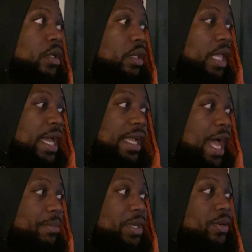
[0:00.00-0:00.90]
Like,
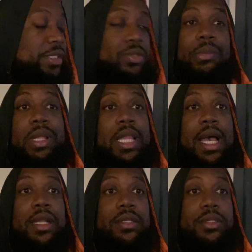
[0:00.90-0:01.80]
I be on Instagram a
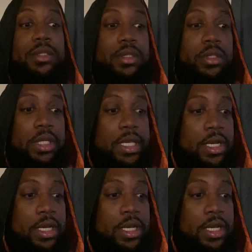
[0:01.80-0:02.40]
lot, you